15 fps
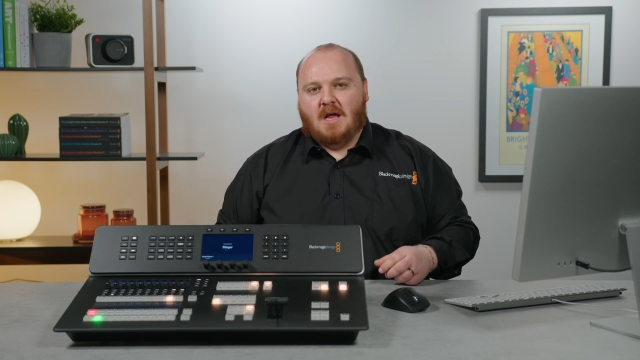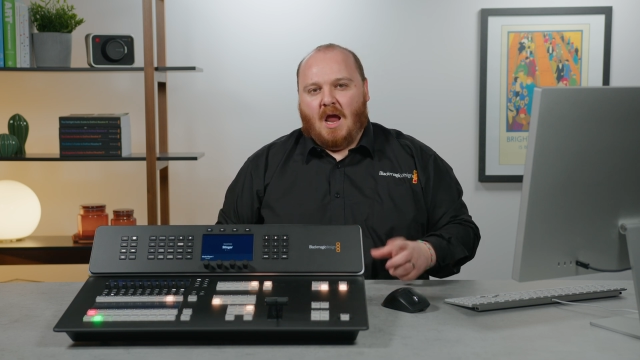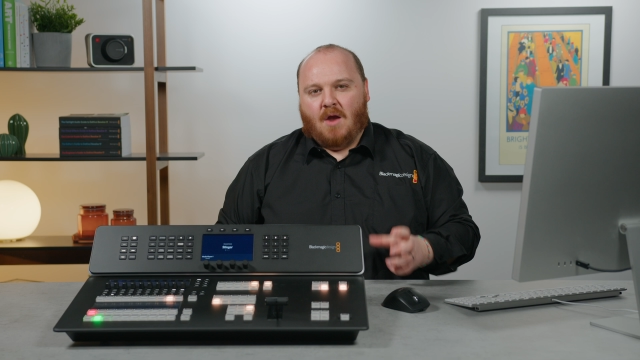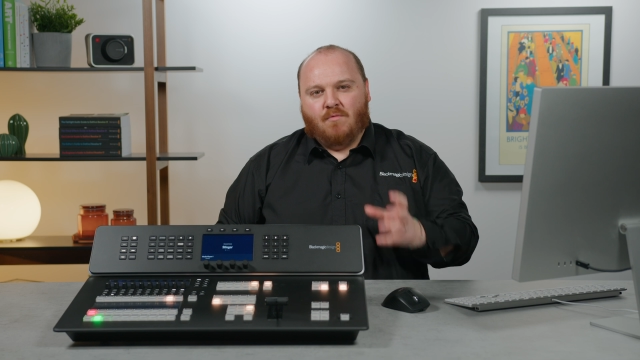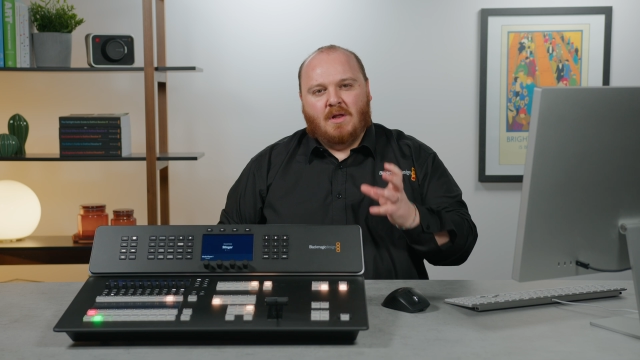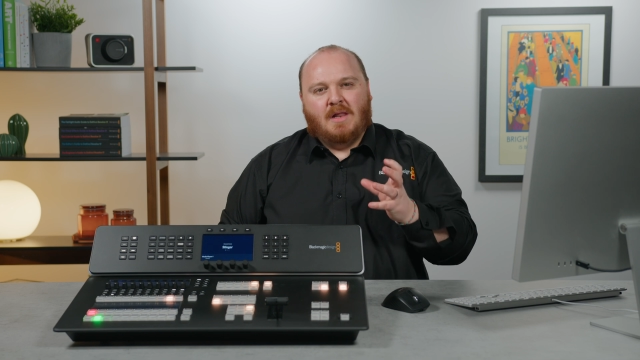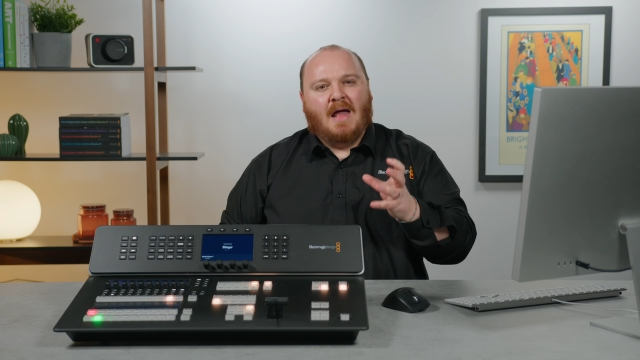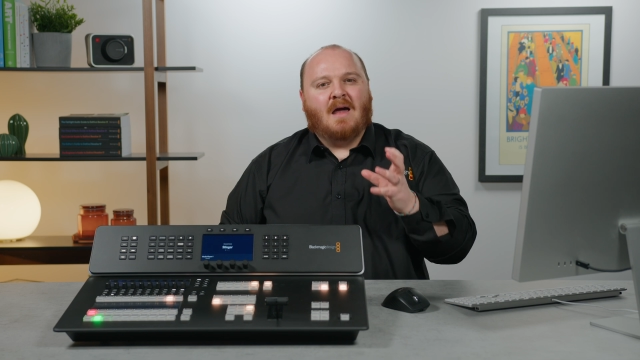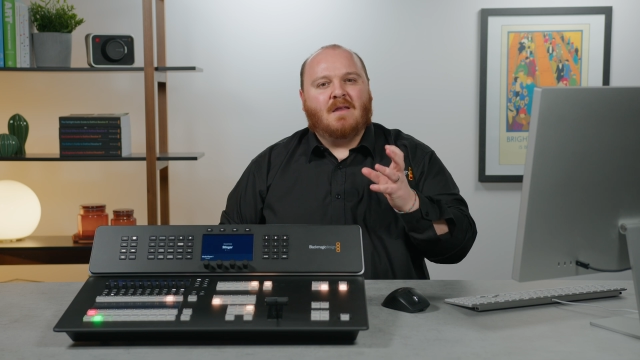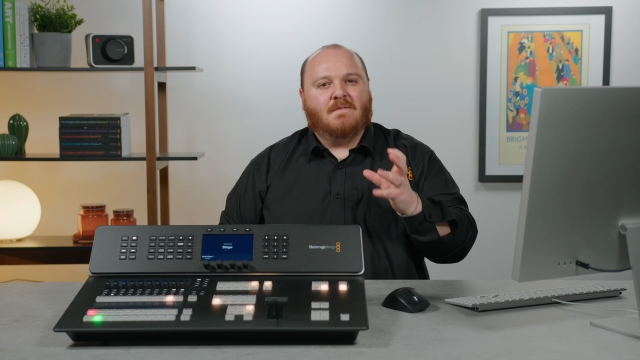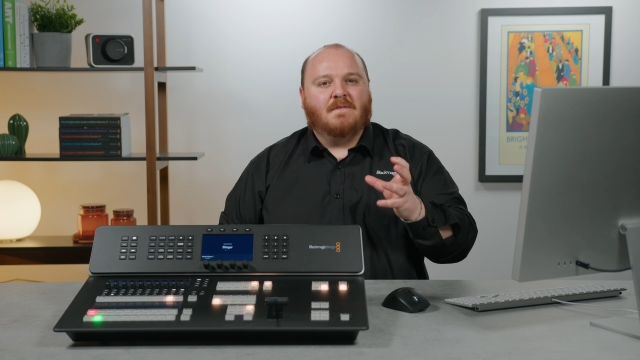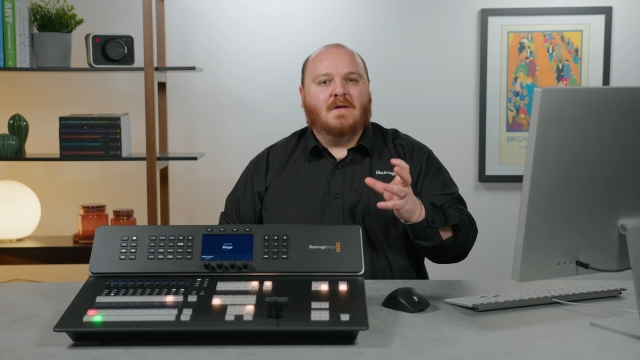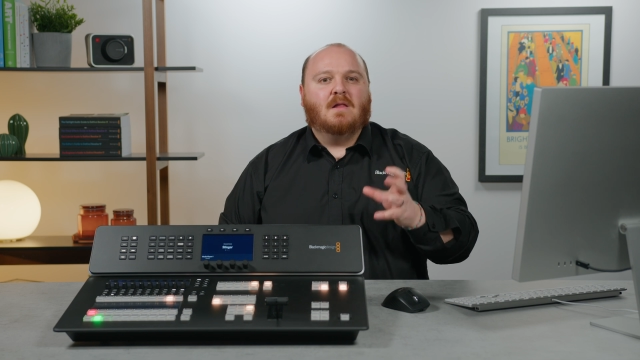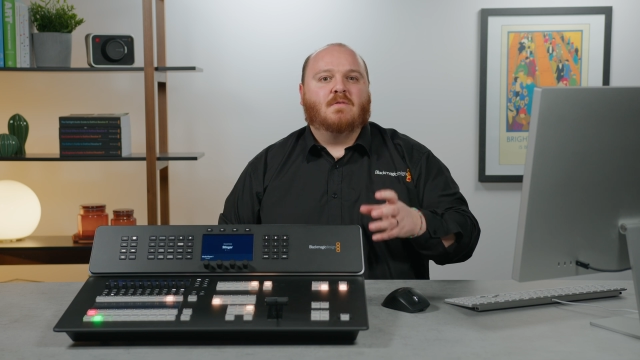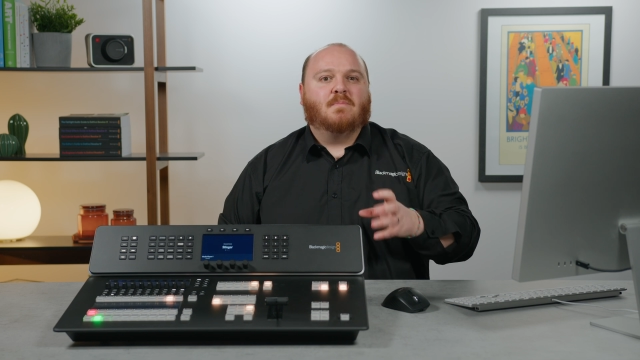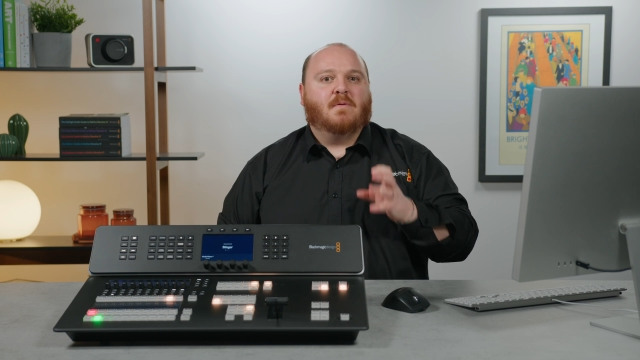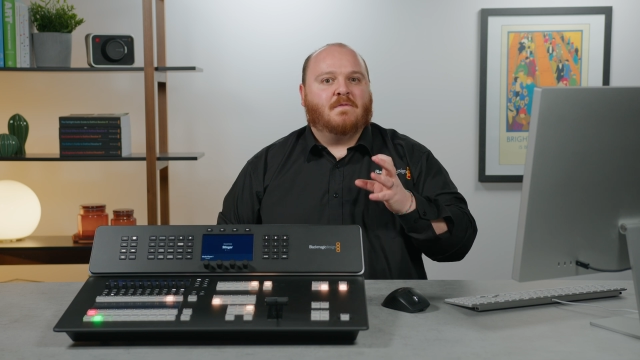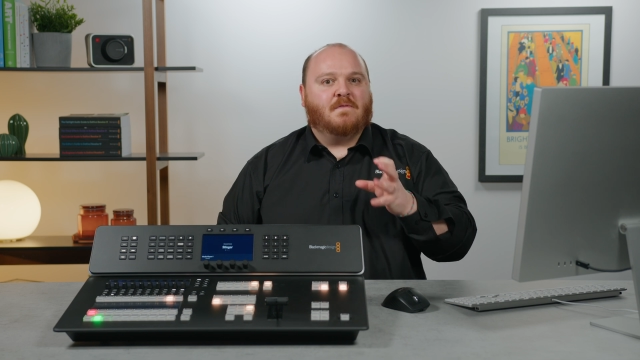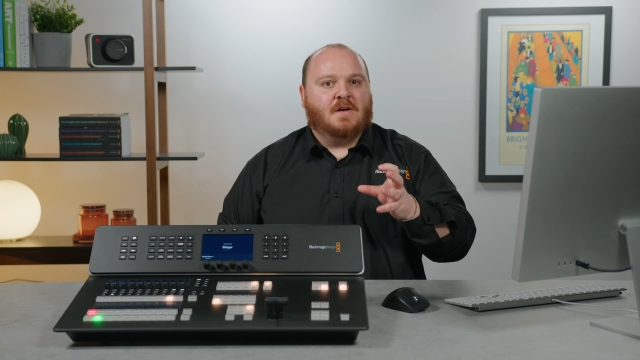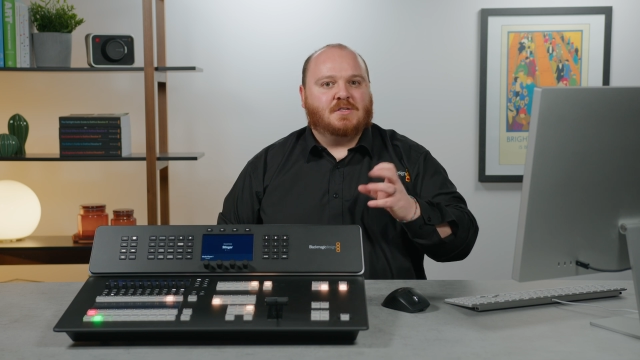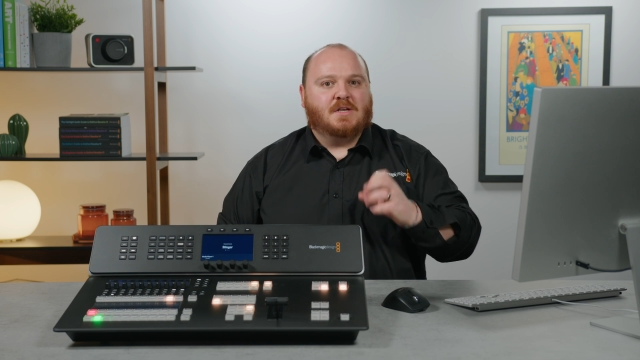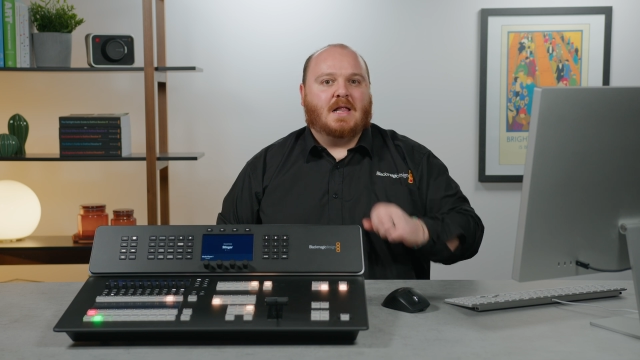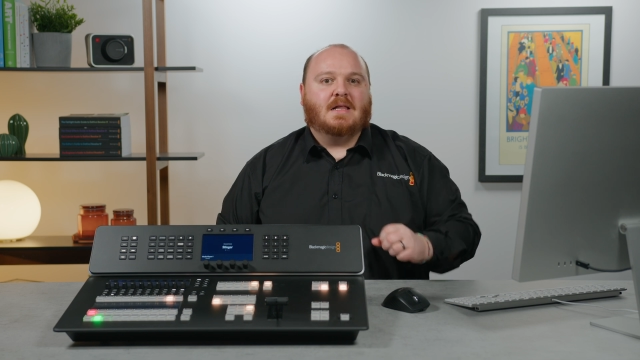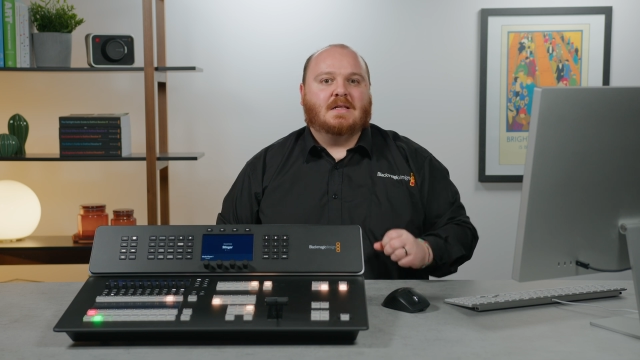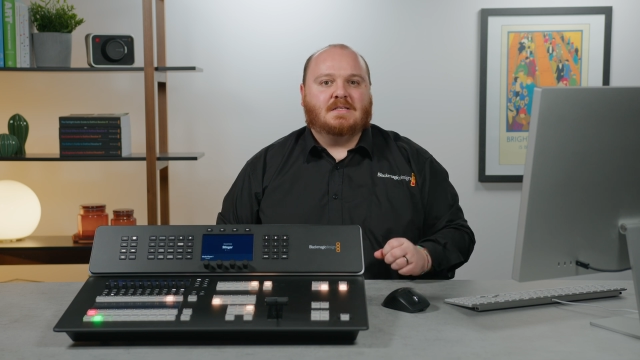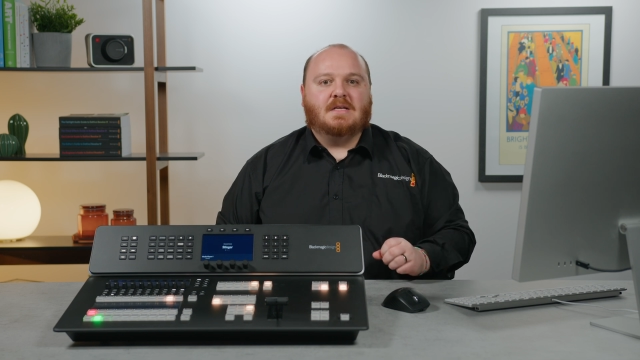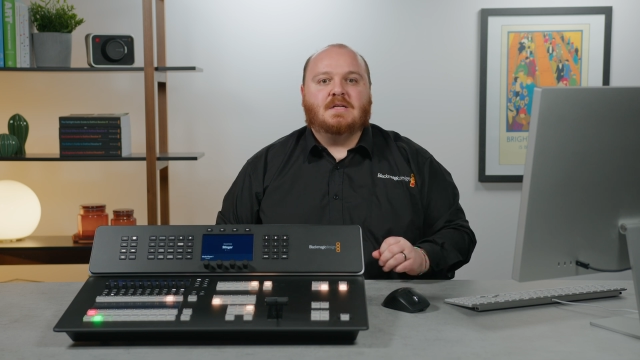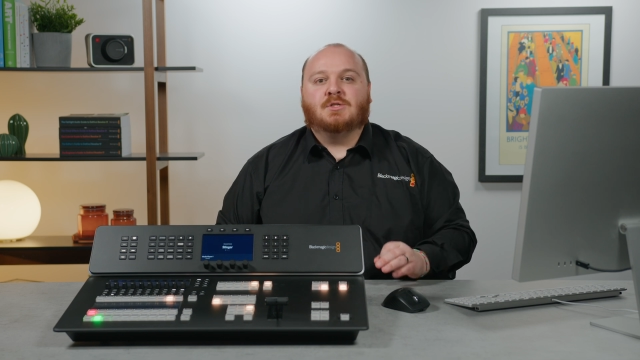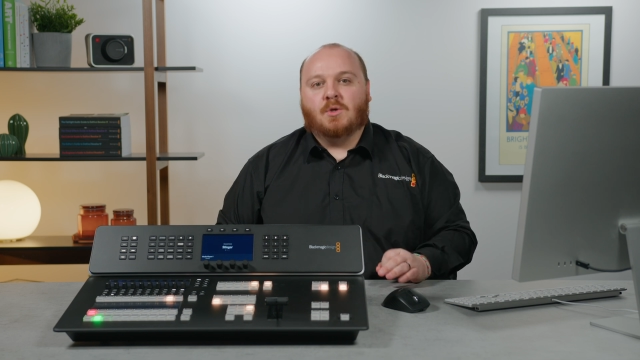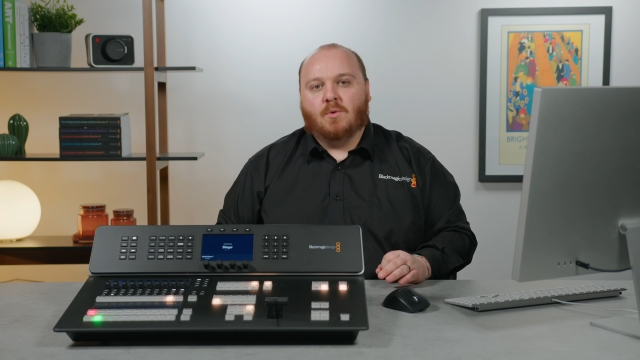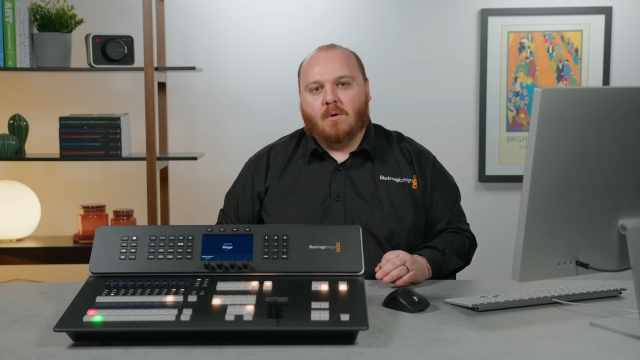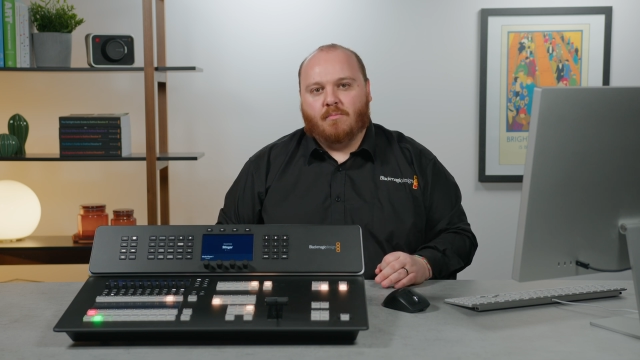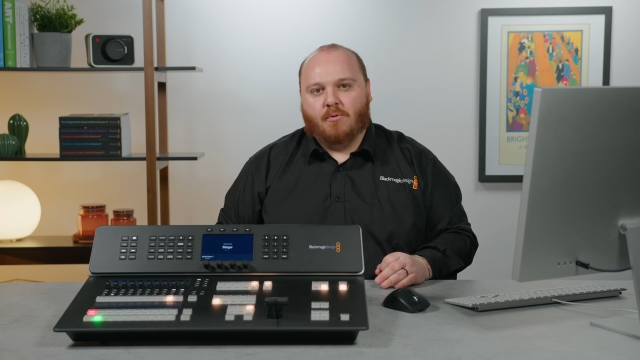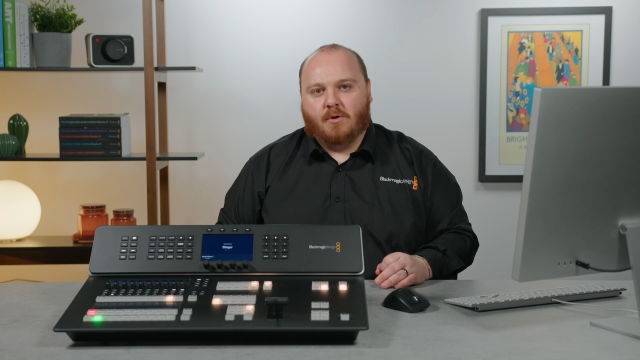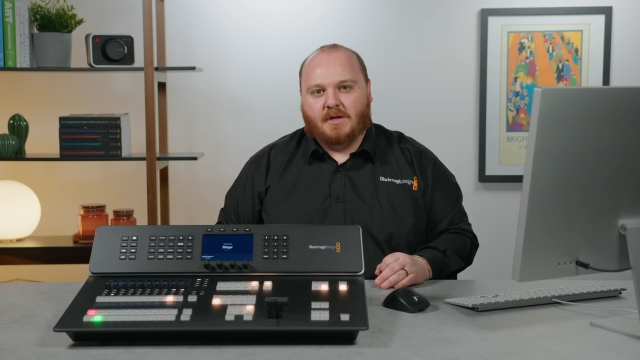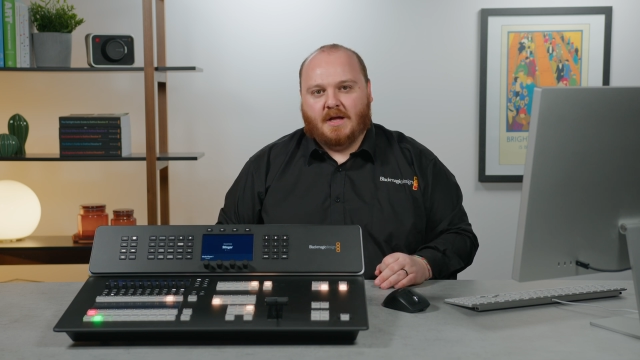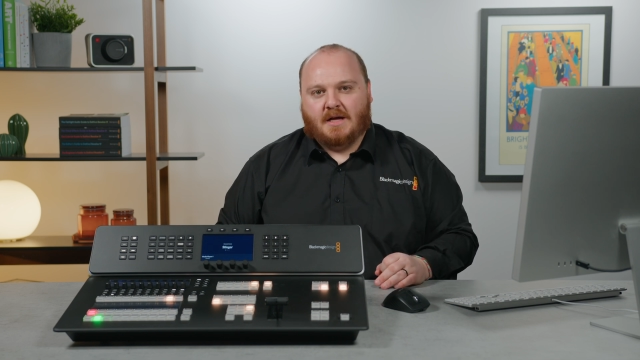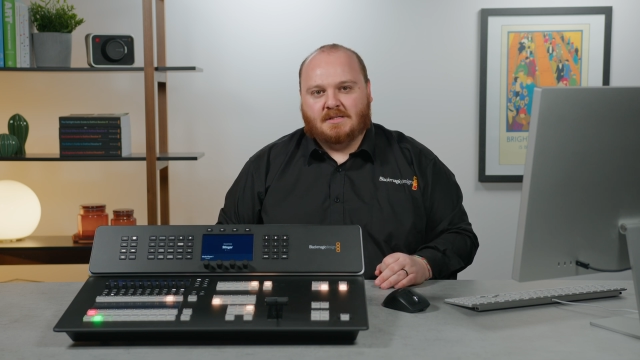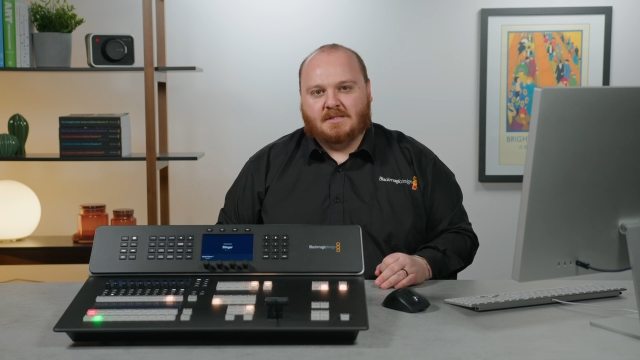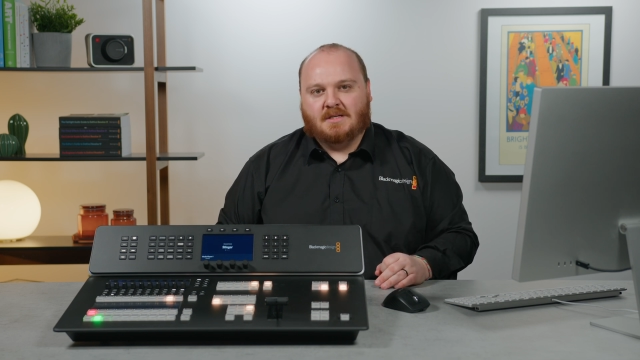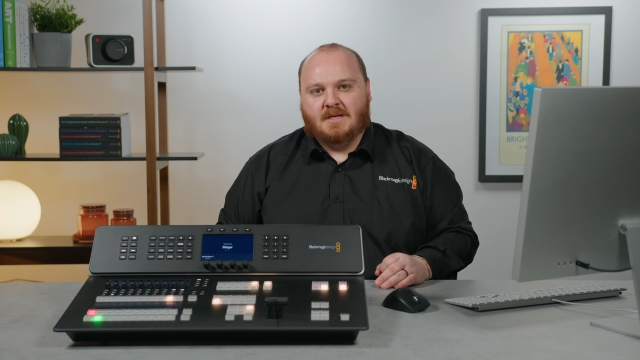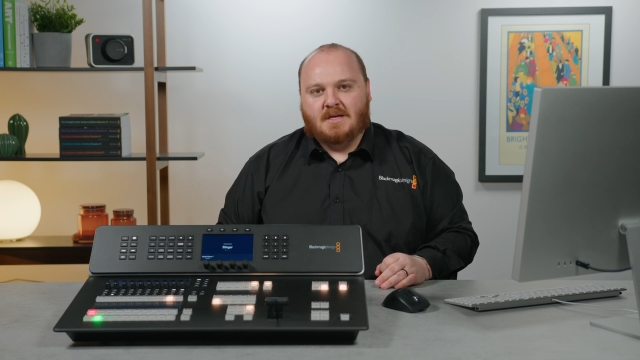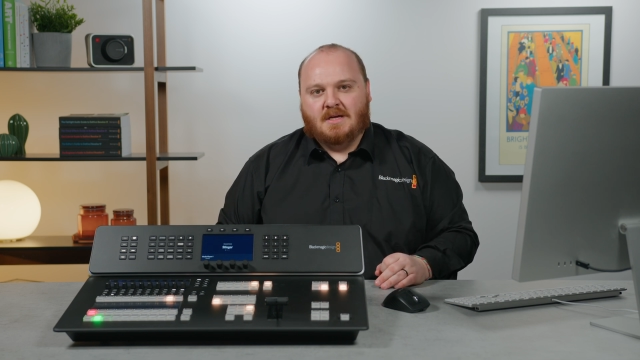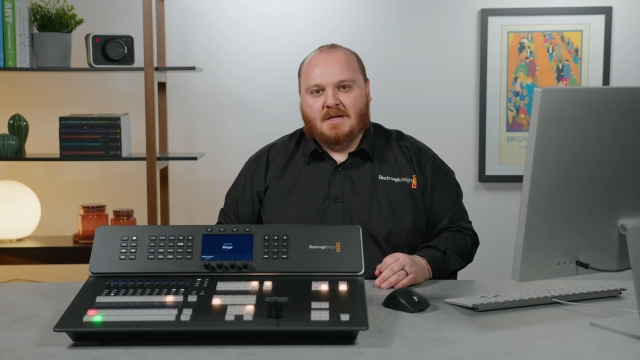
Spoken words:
and really add a feel of professionality to a broadcast.